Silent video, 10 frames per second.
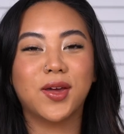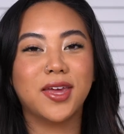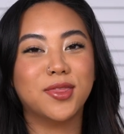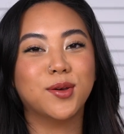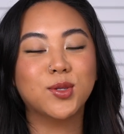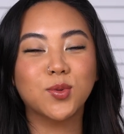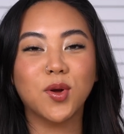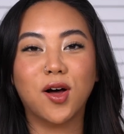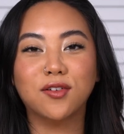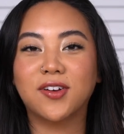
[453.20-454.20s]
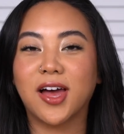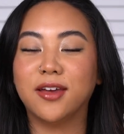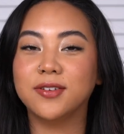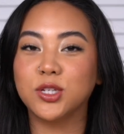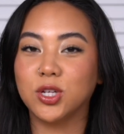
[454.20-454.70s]
Okay, those were all
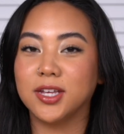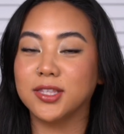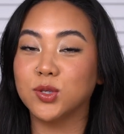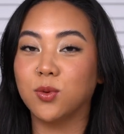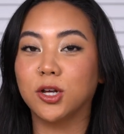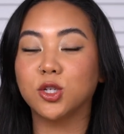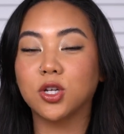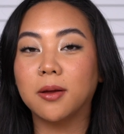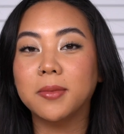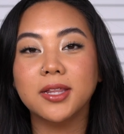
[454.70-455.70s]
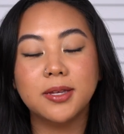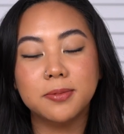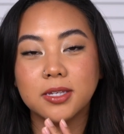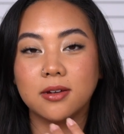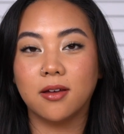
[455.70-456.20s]
five shades swatched on my
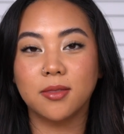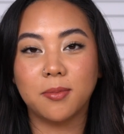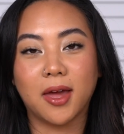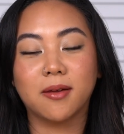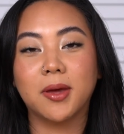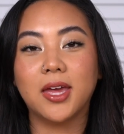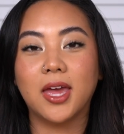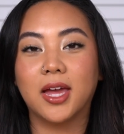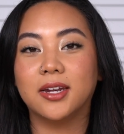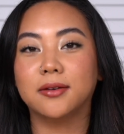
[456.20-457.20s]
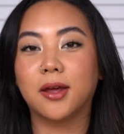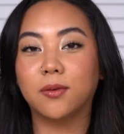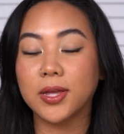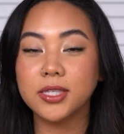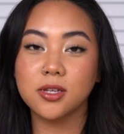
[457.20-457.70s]
lips and on on the back of my hand. Now
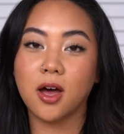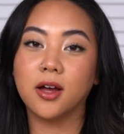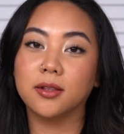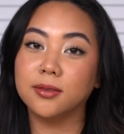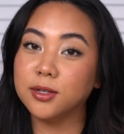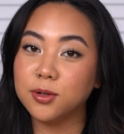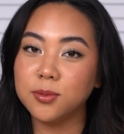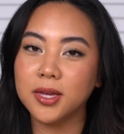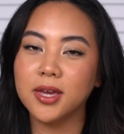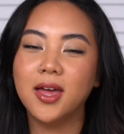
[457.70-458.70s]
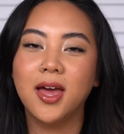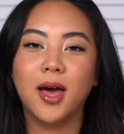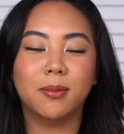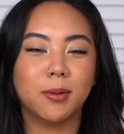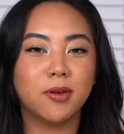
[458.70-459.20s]
let's talk a little bit
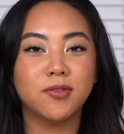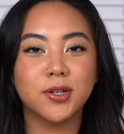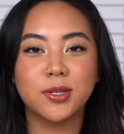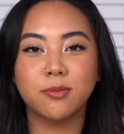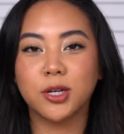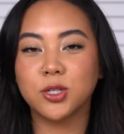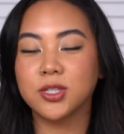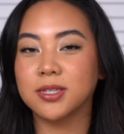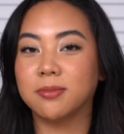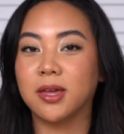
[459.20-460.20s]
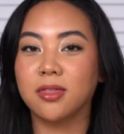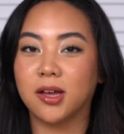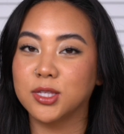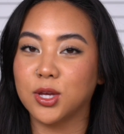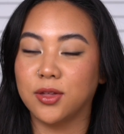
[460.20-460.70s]
about my first impressions and my
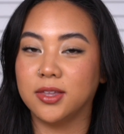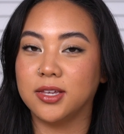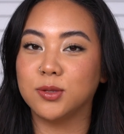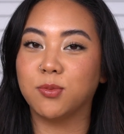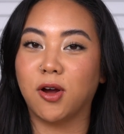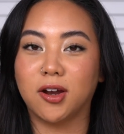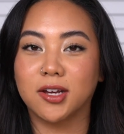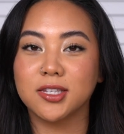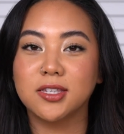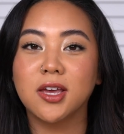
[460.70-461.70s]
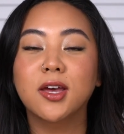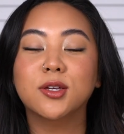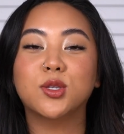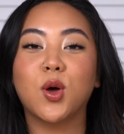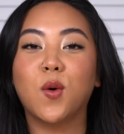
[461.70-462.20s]
thoughts on these products.
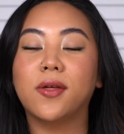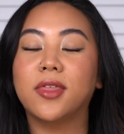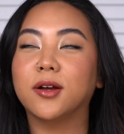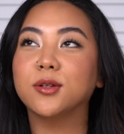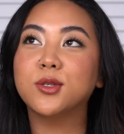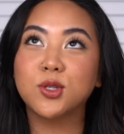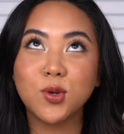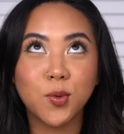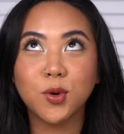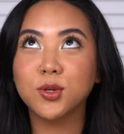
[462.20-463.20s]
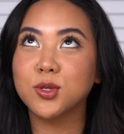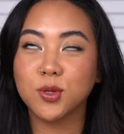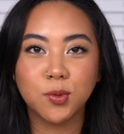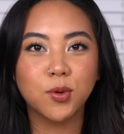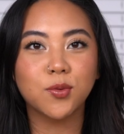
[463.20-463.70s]
So they're super,
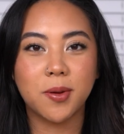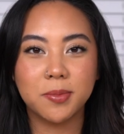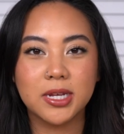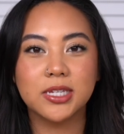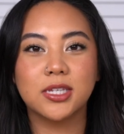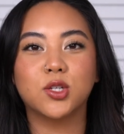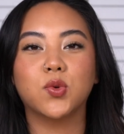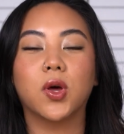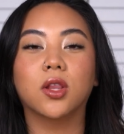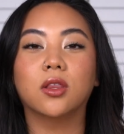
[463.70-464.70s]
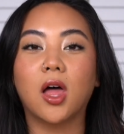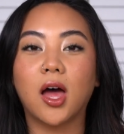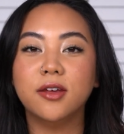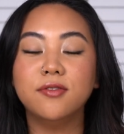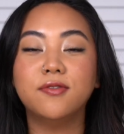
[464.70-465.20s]
super reminiscent to a
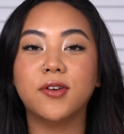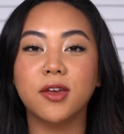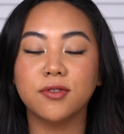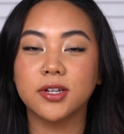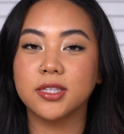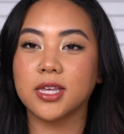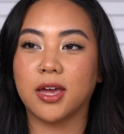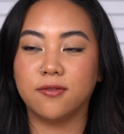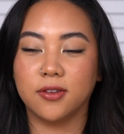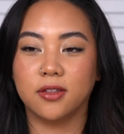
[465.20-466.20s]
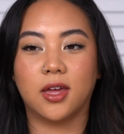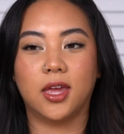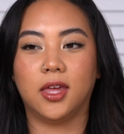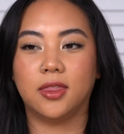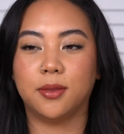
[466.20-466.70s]
lot of favorites I feel
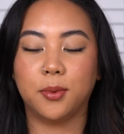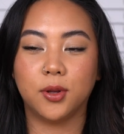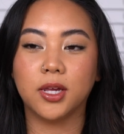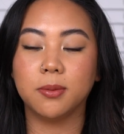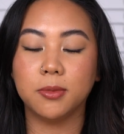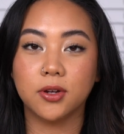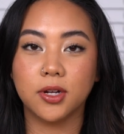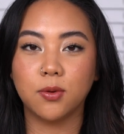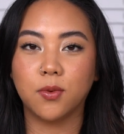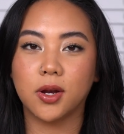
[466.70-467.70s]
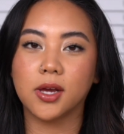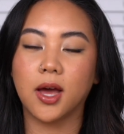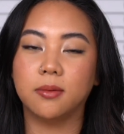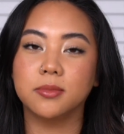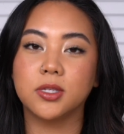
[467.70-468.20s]
like in the beauty community when it
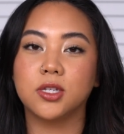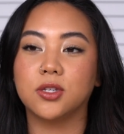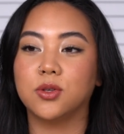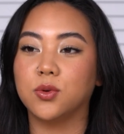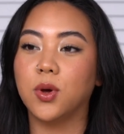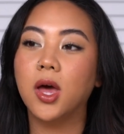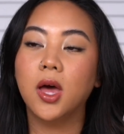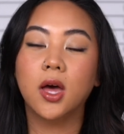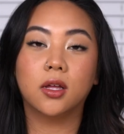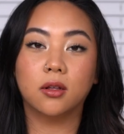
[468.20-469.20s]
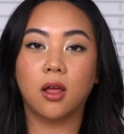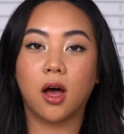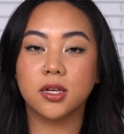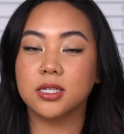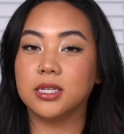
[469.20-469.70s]
comes to
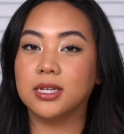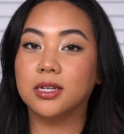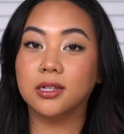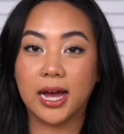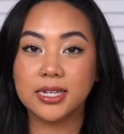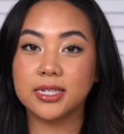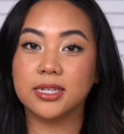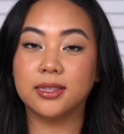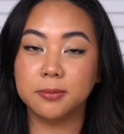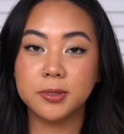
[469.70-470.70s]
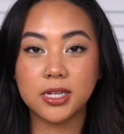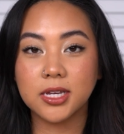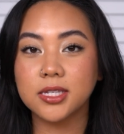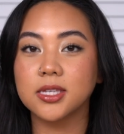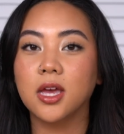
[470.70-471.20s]
glossy, glossy
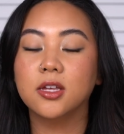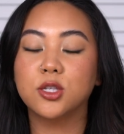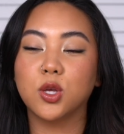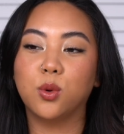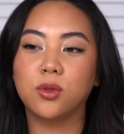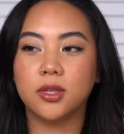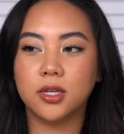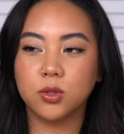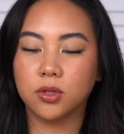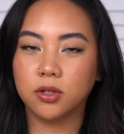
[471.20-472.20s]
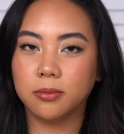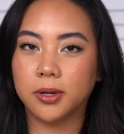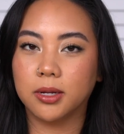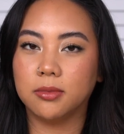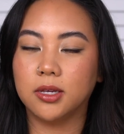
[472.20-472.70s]
lipsticks. So these really
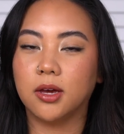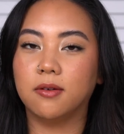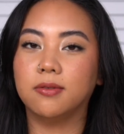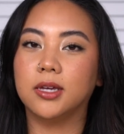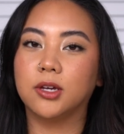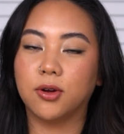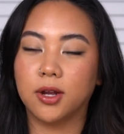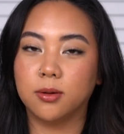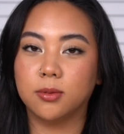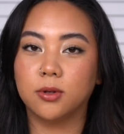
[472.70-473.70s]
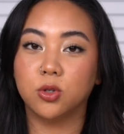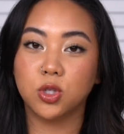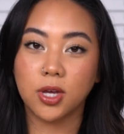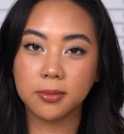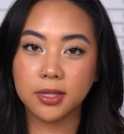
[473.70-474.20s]
remind me of the incredible
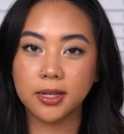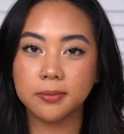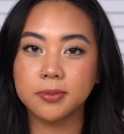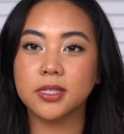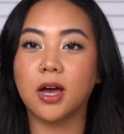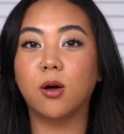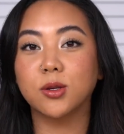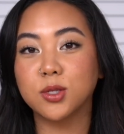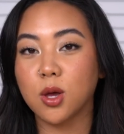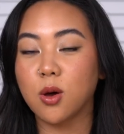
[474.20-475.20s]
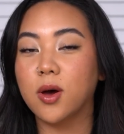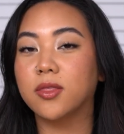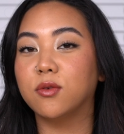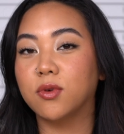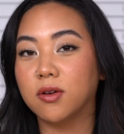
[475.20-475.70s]
Jammy Lips, also
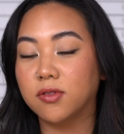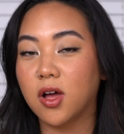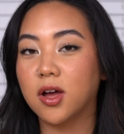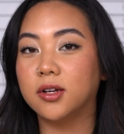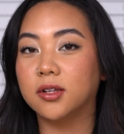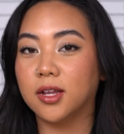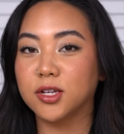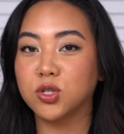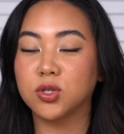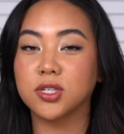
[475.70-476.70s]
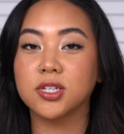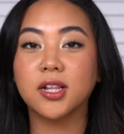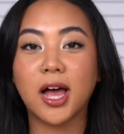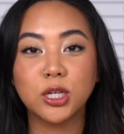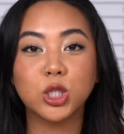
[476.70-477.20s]
the Revlon Lustrous
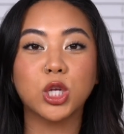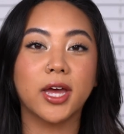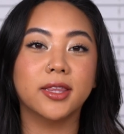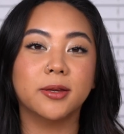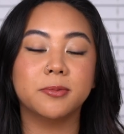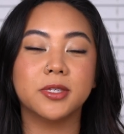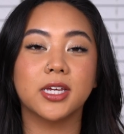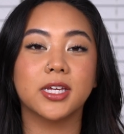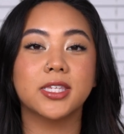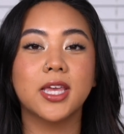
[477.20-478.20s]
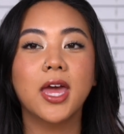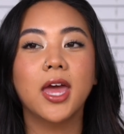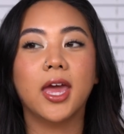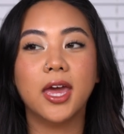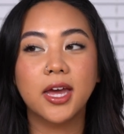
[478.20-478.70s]
Glass Shine lipsticks.
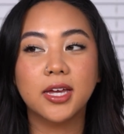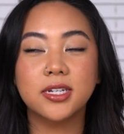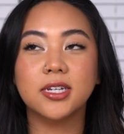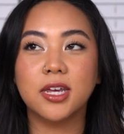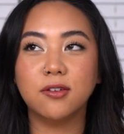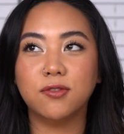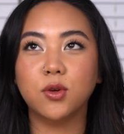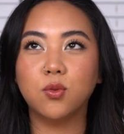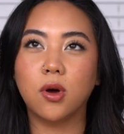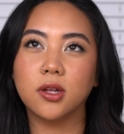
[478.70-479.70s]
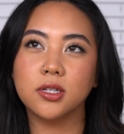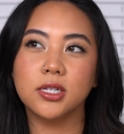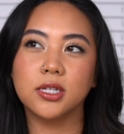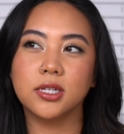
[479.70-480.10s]
And if you want to